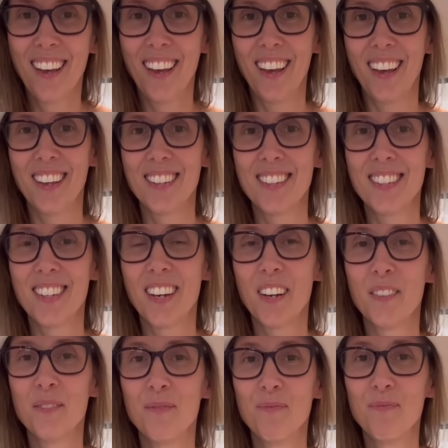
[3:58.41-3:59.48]
and
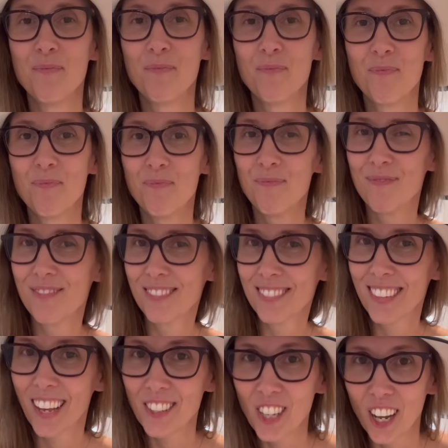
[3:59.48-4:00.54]

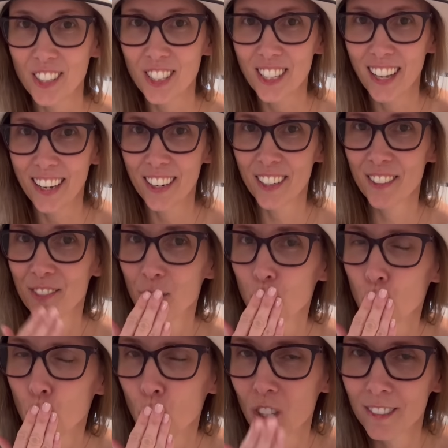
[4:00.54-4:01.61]
I'll talk to you later.
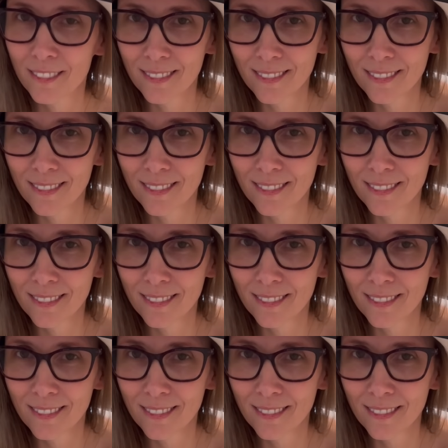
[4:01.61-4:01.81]
Mm-hmm.